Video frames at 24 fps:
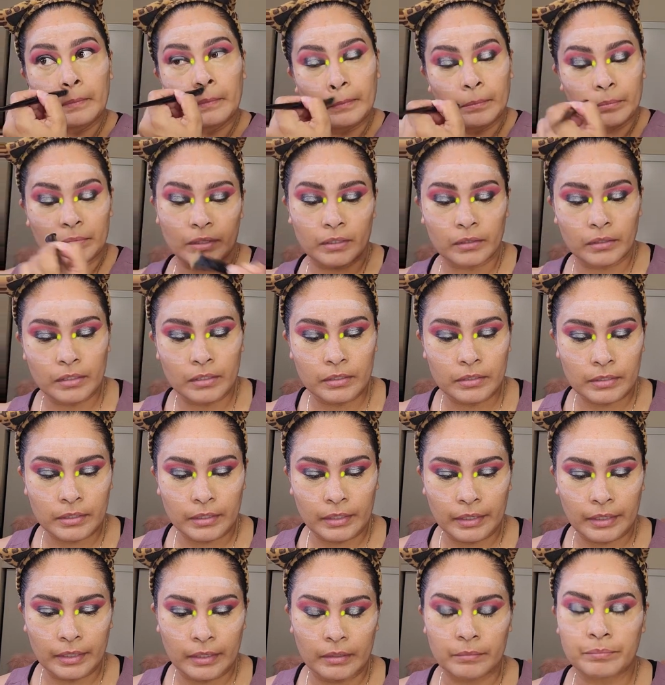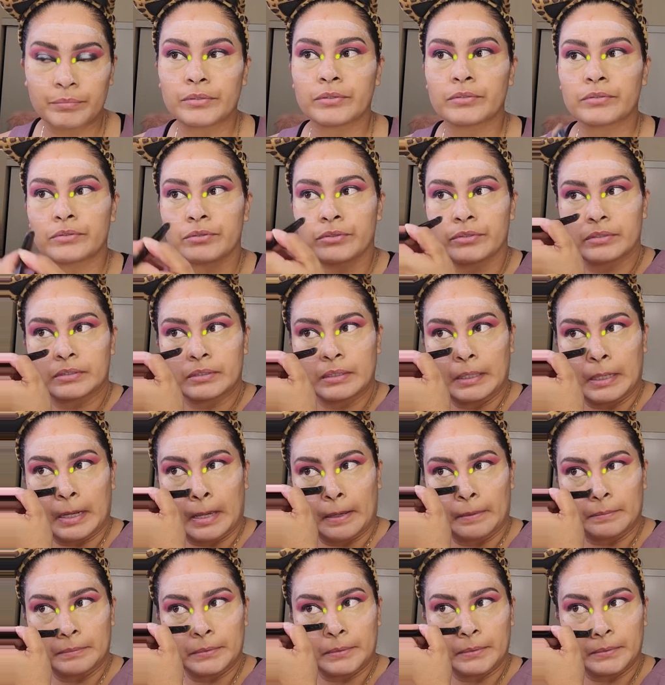I mean, nothing's gonna happen. You're just gonna
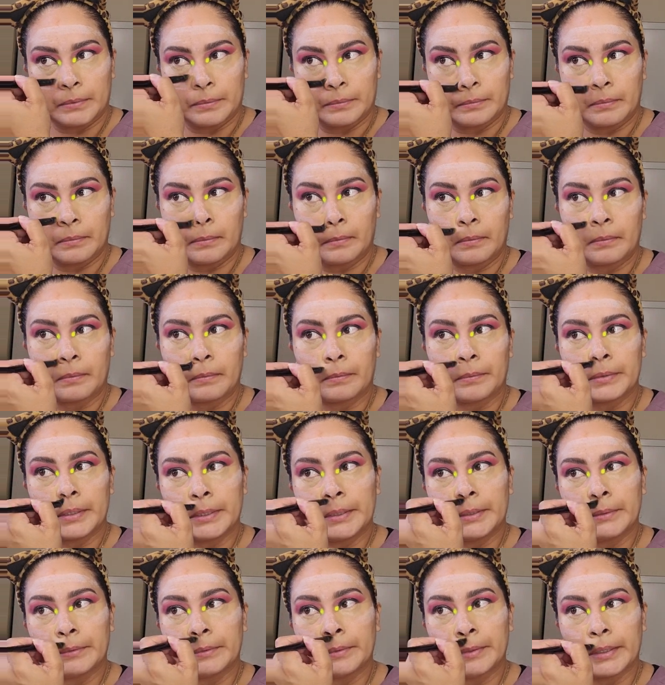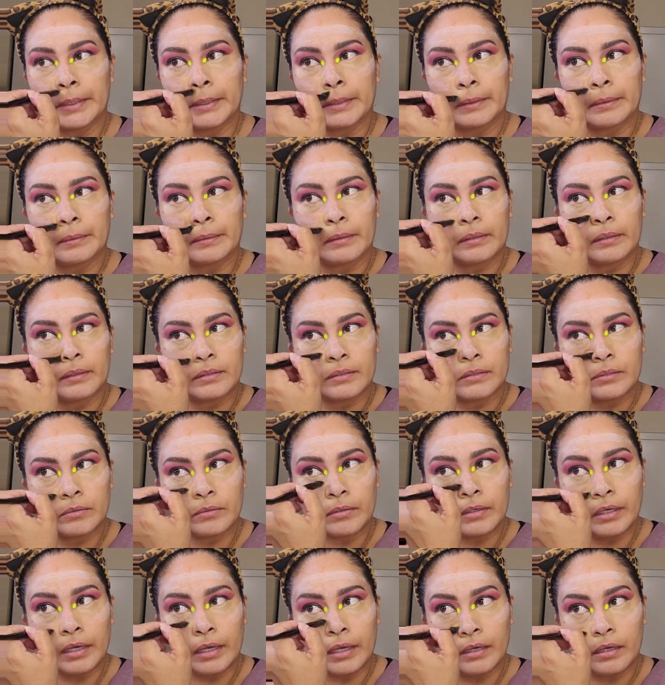have to redo it, and it's
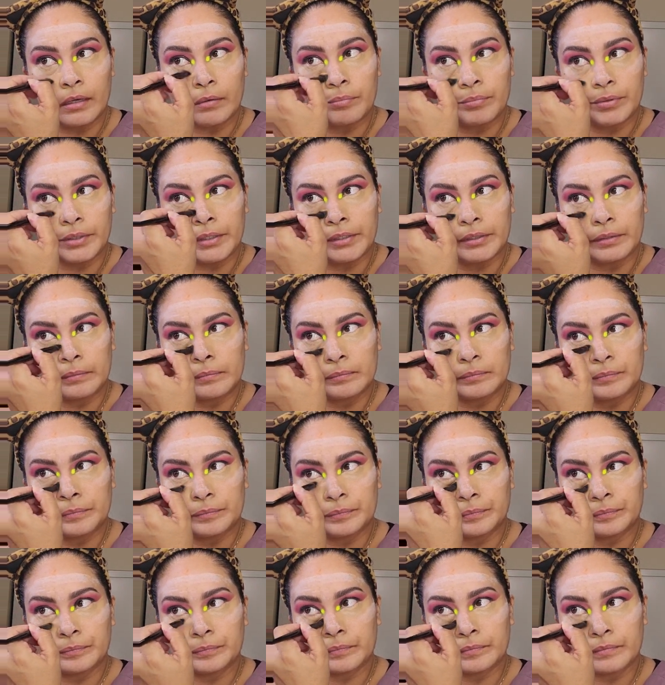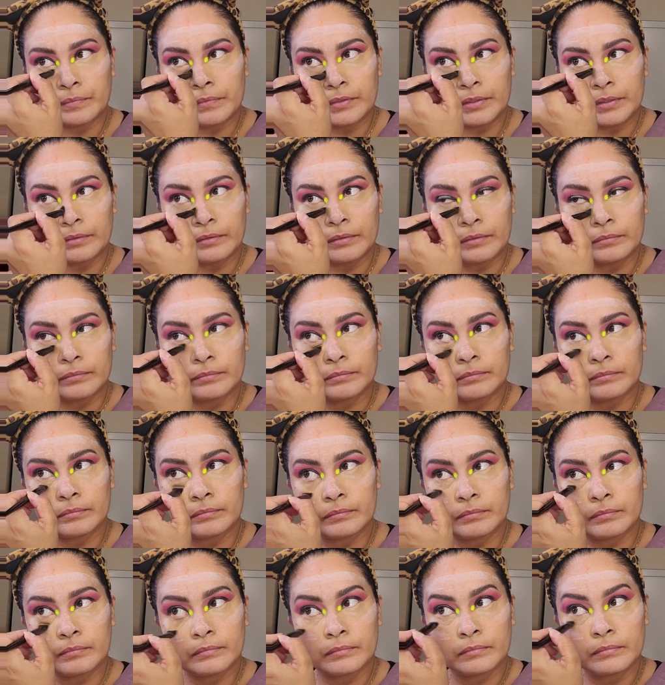okay. But you know,
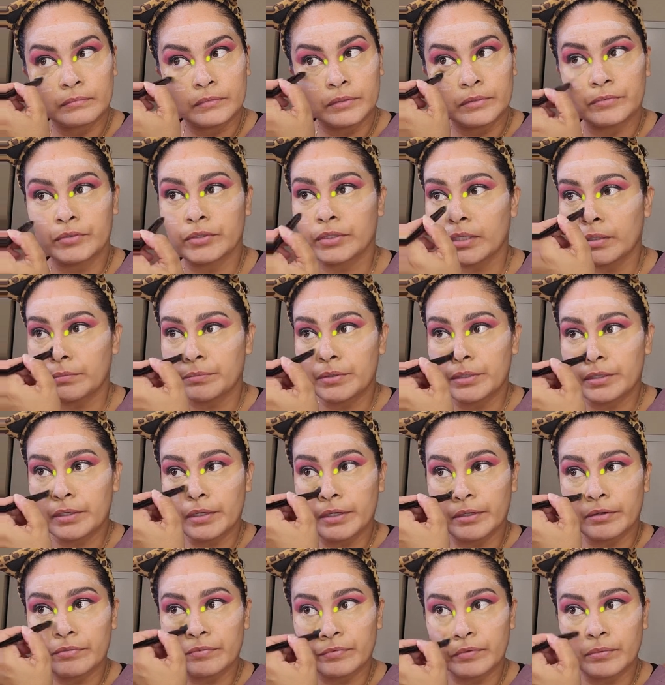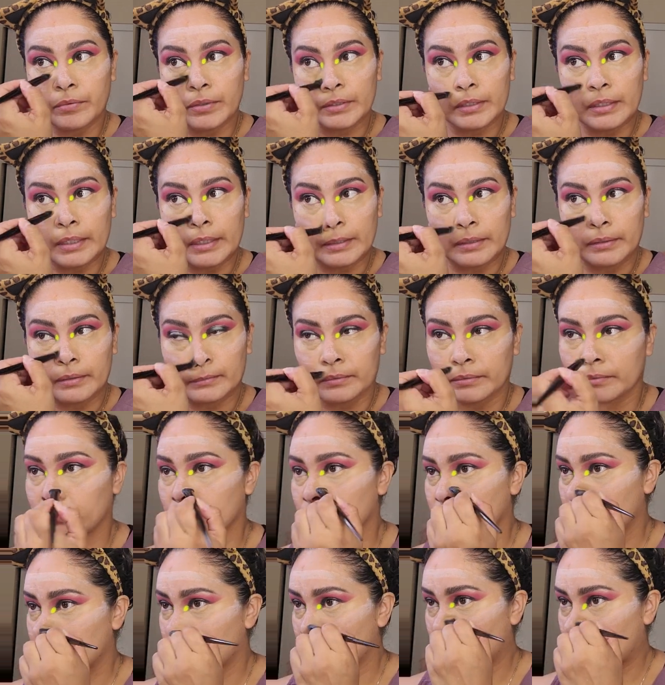if you can be careful with that,
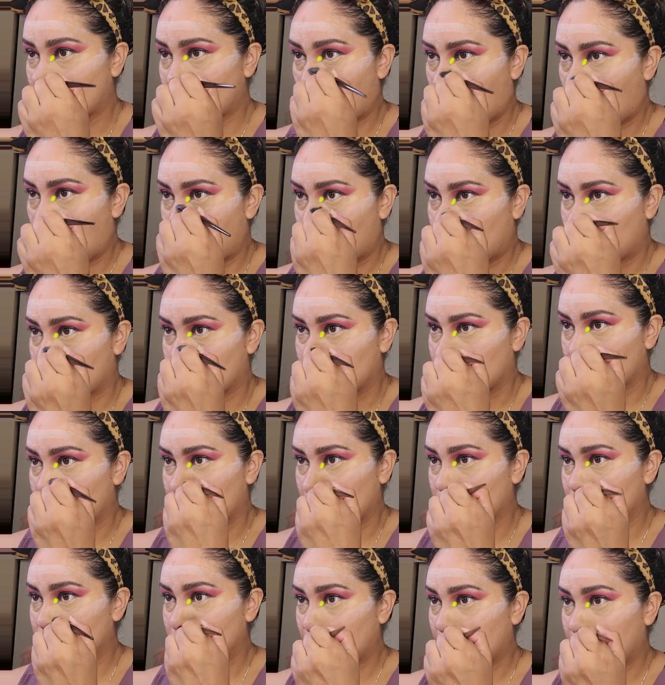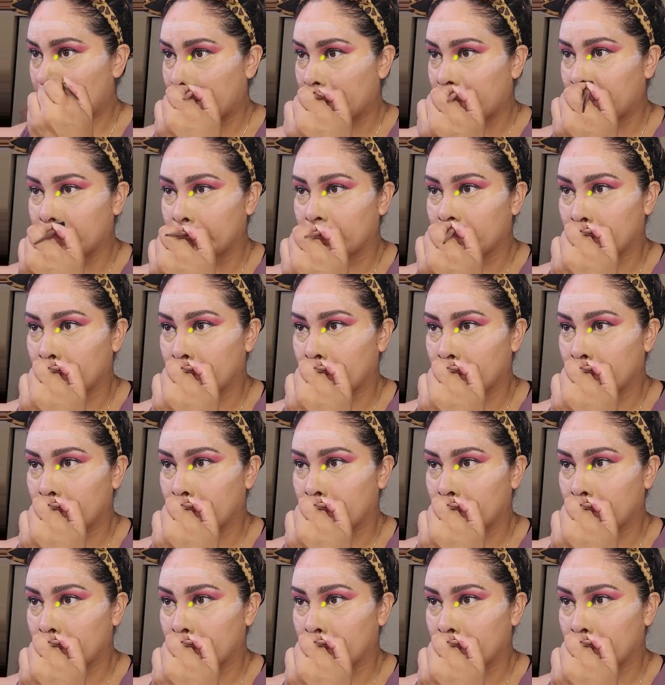that's great.